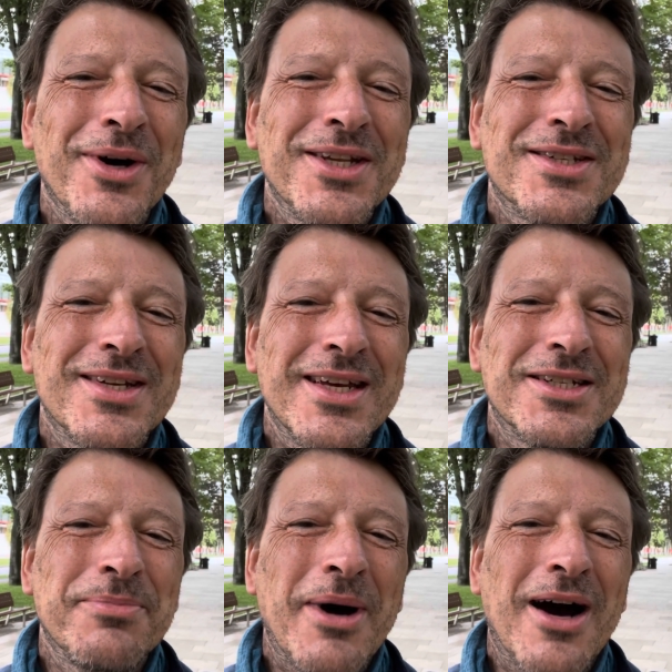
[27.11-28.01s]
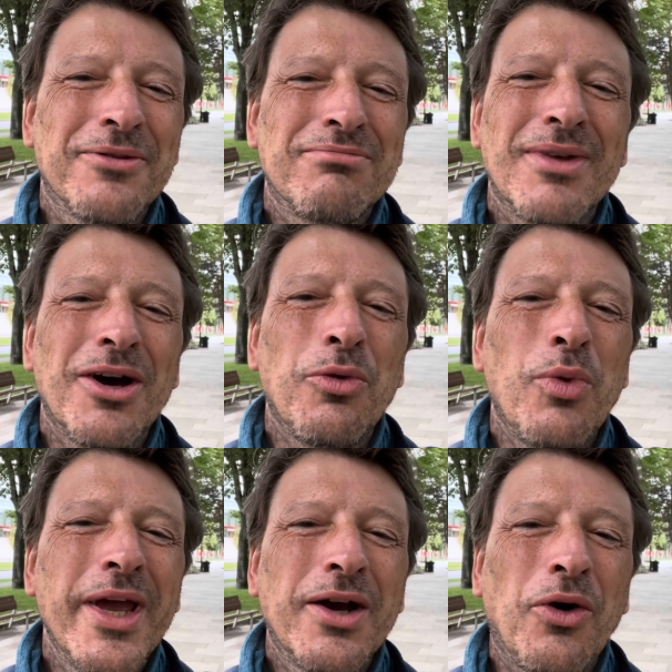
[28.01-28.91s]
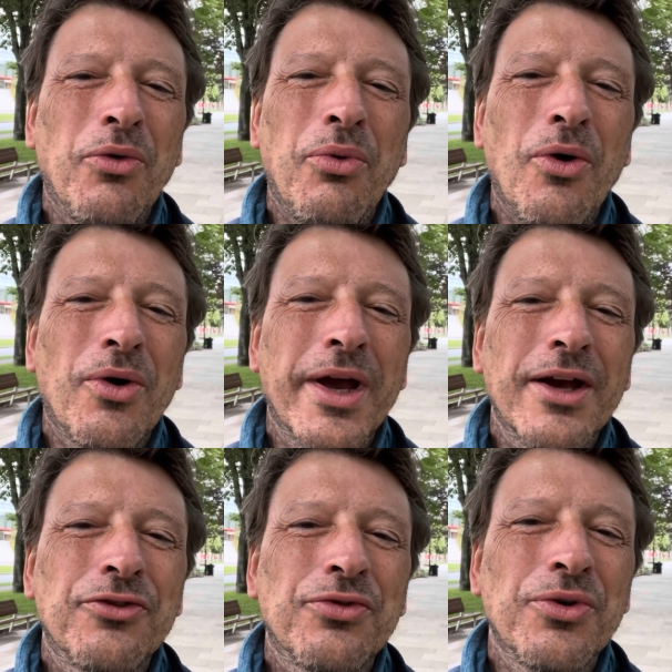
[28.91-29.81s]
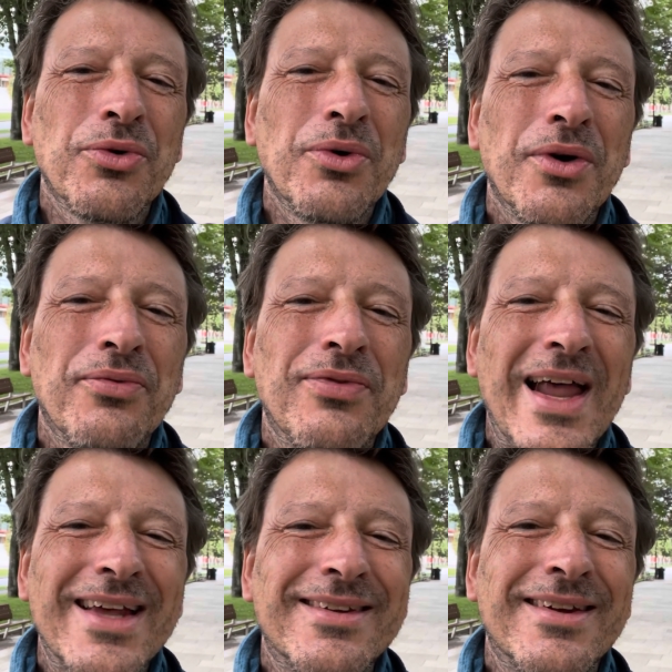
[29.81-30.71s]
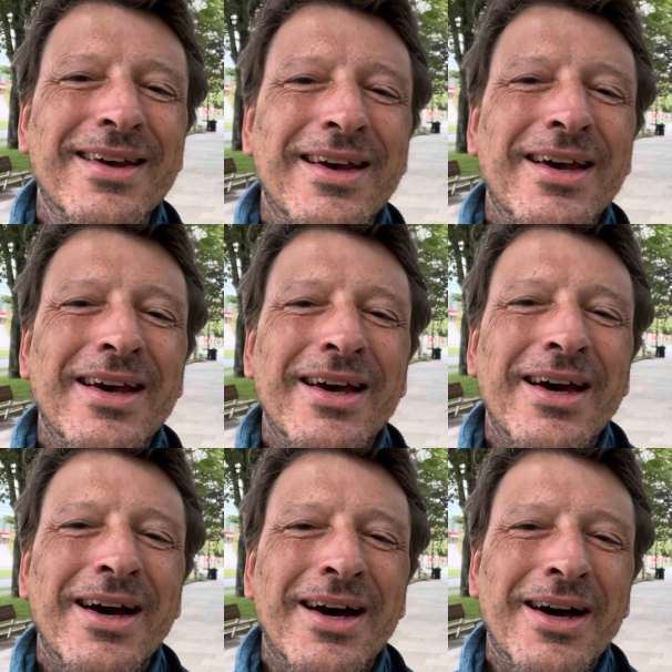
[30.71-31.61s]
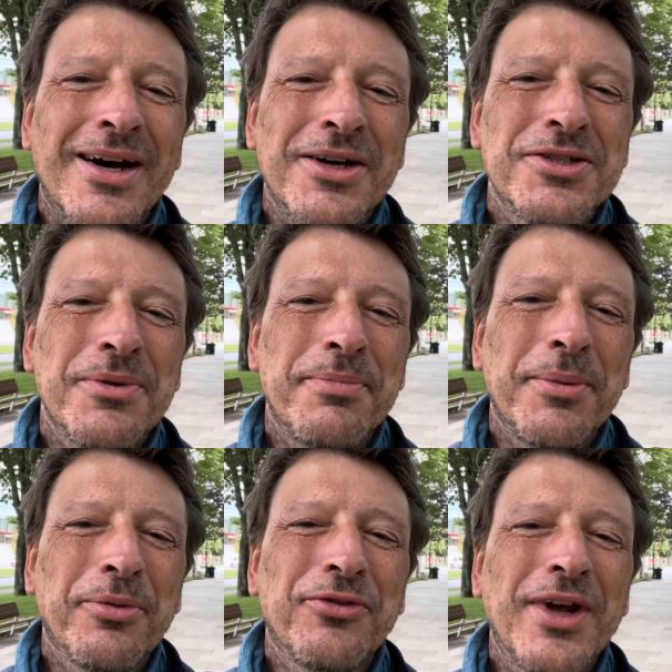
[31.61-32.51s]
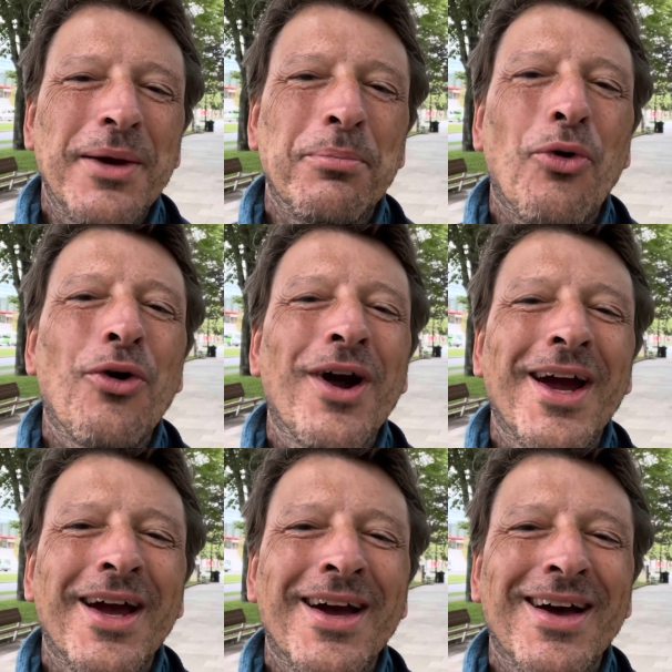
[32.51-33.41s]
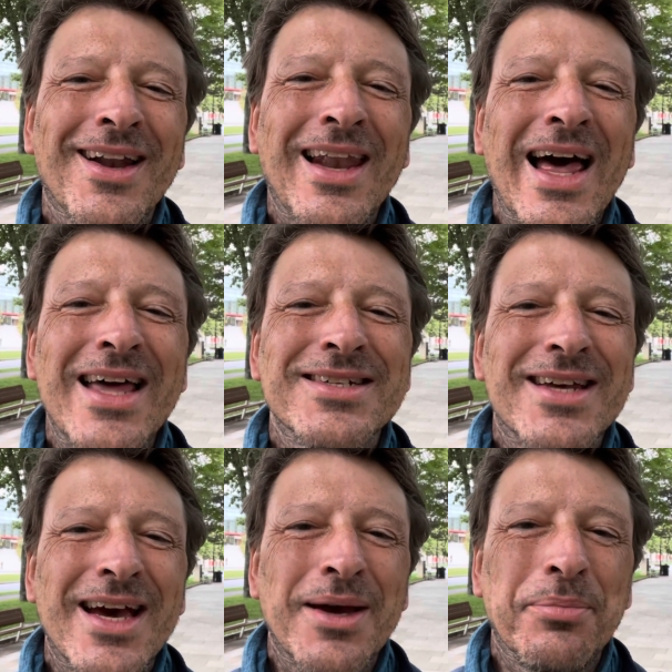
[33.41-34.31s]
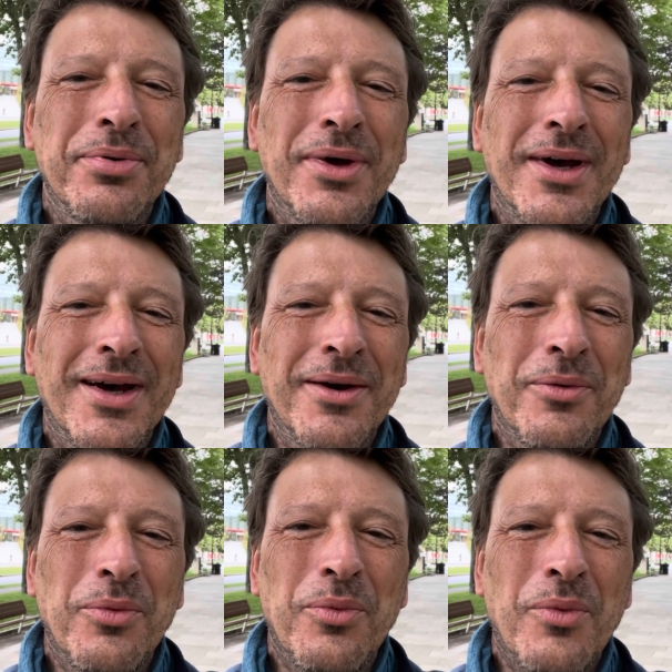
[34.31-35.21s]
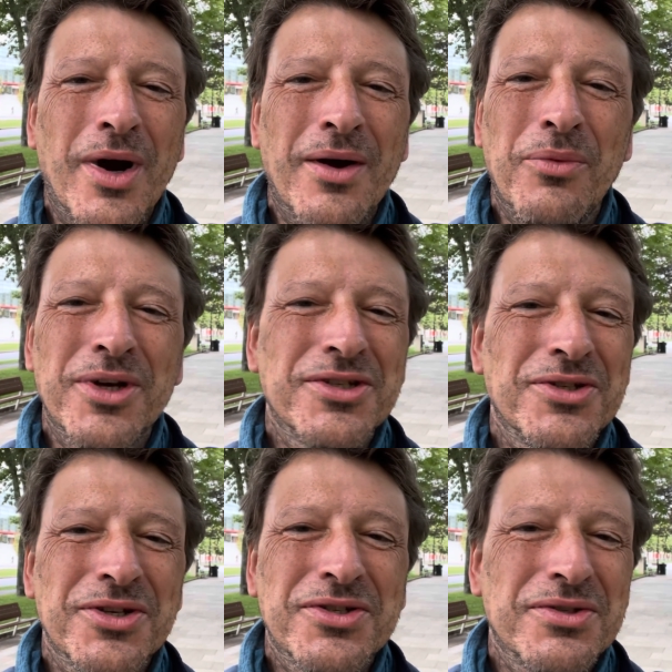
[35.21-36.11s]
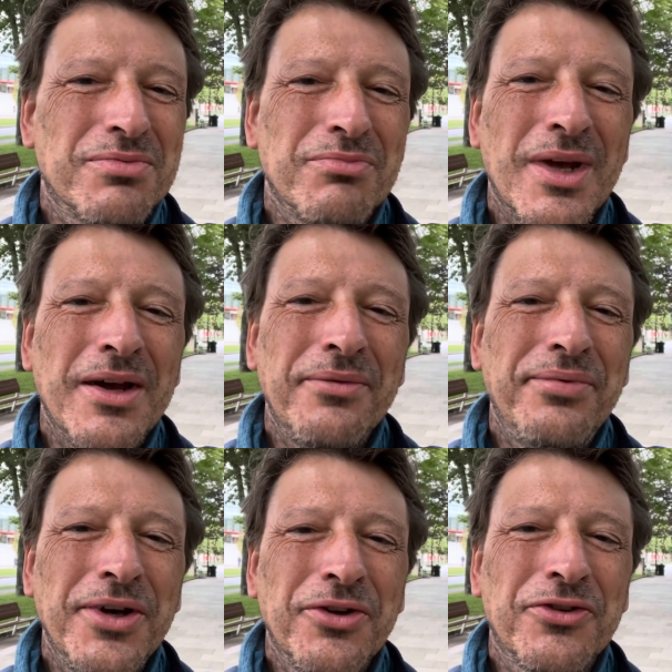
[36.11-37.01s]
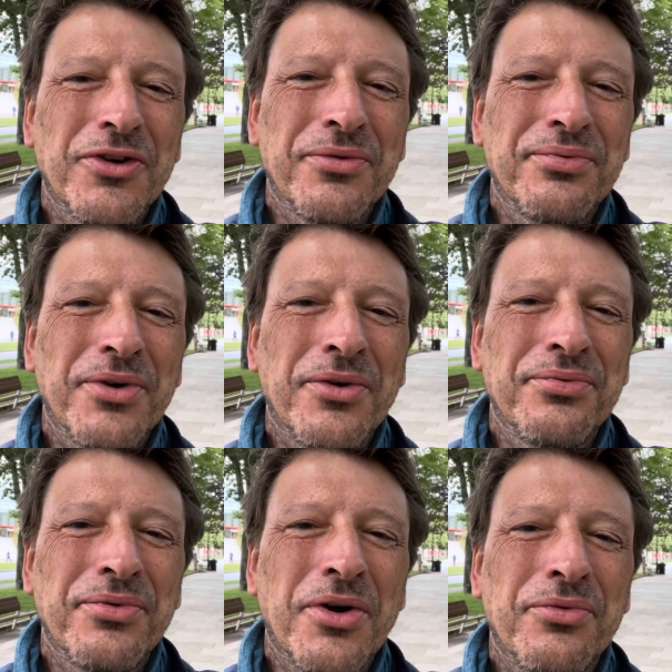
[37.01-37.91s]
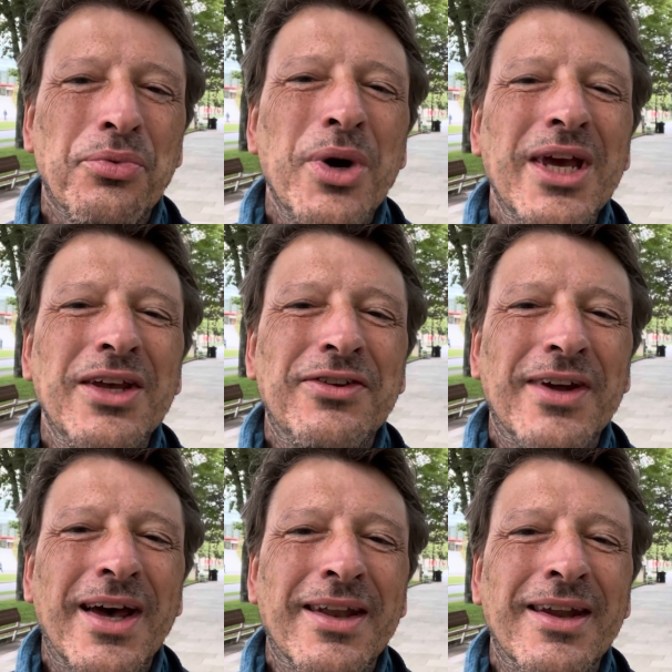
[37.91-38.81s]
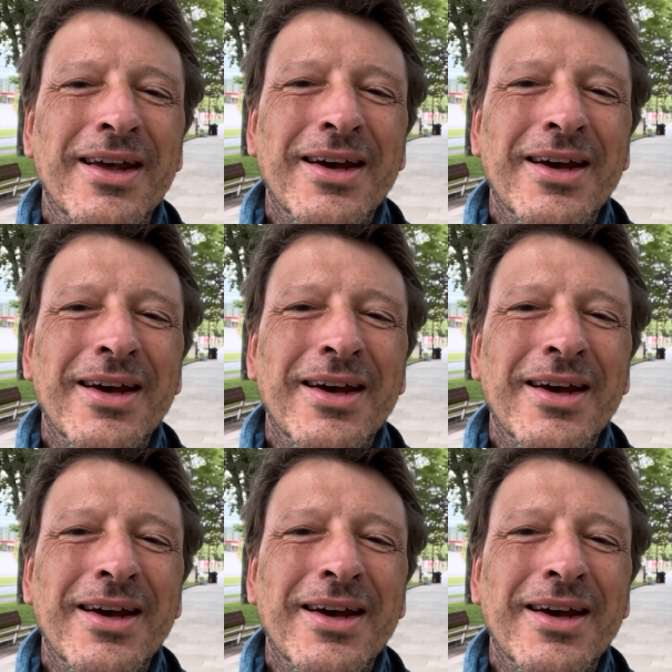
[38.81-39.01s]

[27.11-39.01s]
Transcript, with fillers: It's, it's about a week of walking through a flat uh, some people say boring landscape uh, where it was just fields of, of, of wheat and